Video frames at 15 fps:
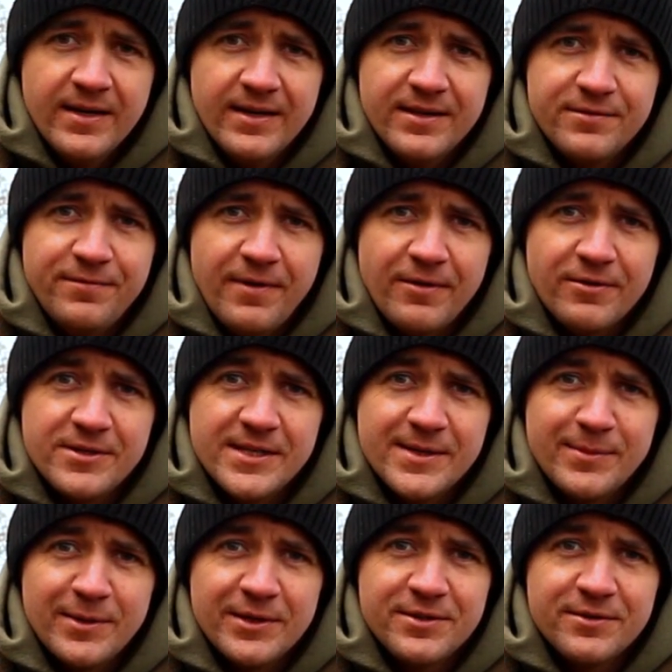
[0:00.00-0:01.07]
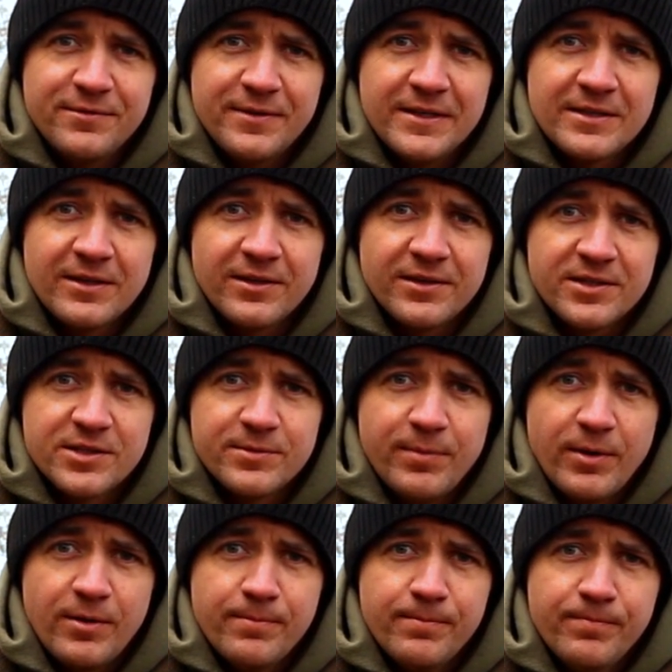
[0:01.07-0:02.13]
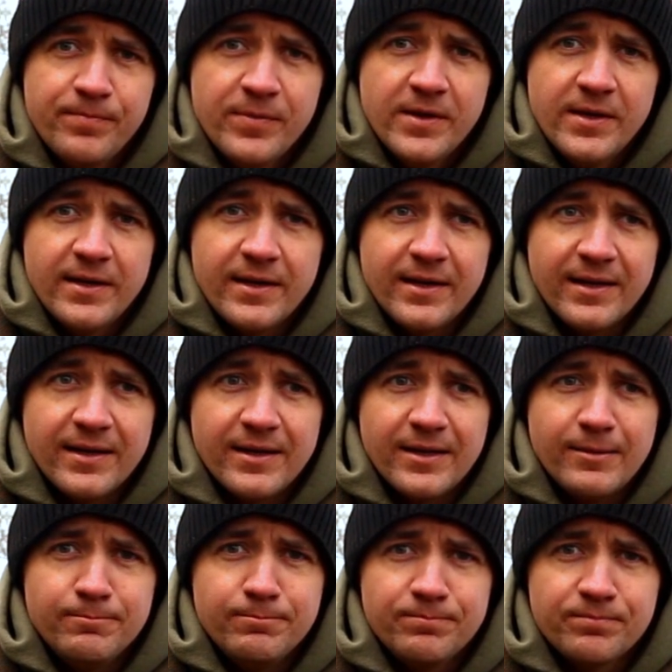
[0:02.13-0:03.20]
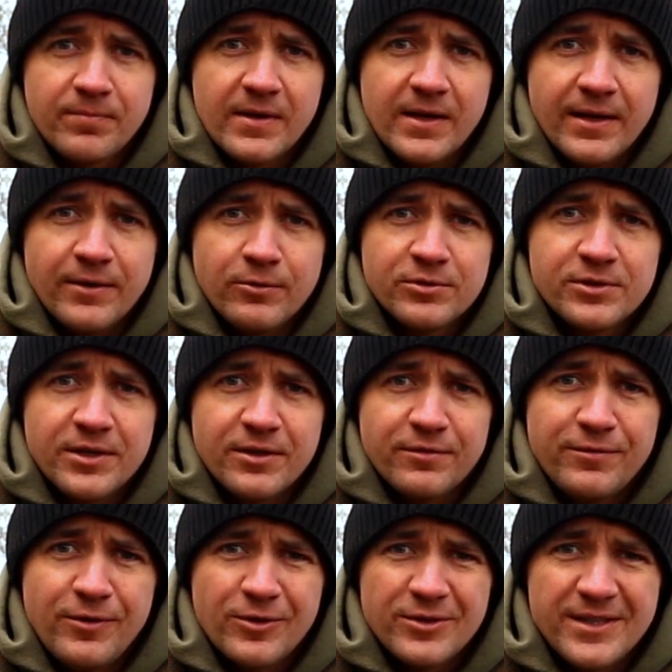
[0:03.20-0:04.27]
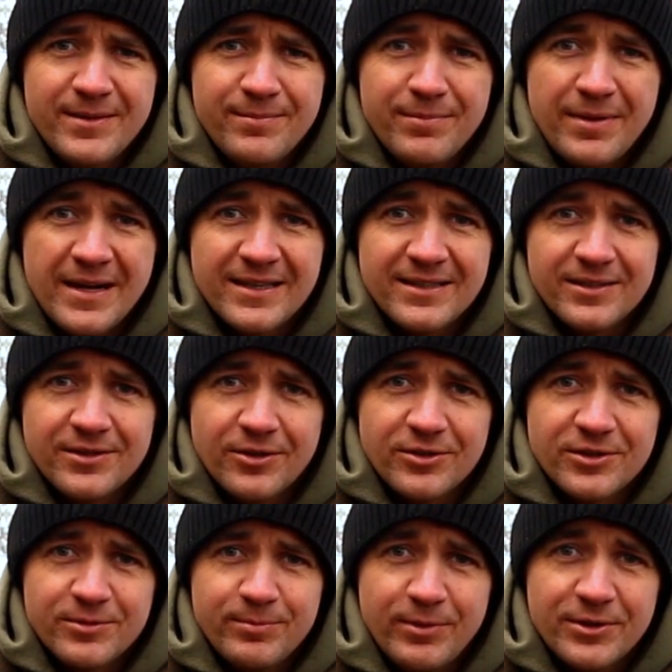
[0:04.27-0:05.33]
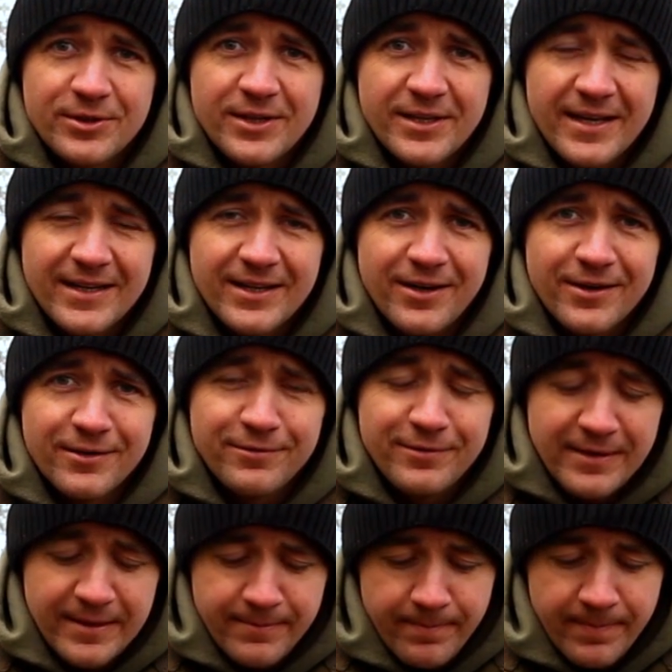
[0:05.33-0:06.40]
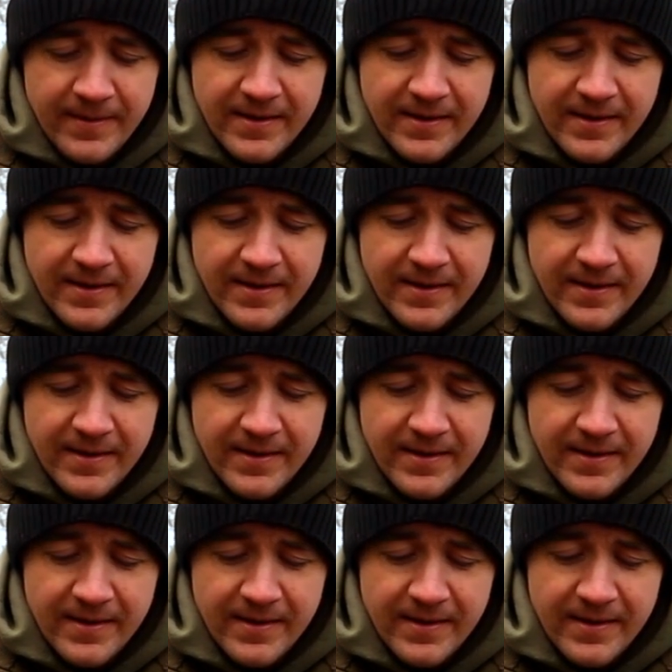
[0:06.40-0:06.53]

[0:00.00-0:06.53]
It's very similar to things like the Spomb and also the Fox Impact, Dot Spod, that kind of thing.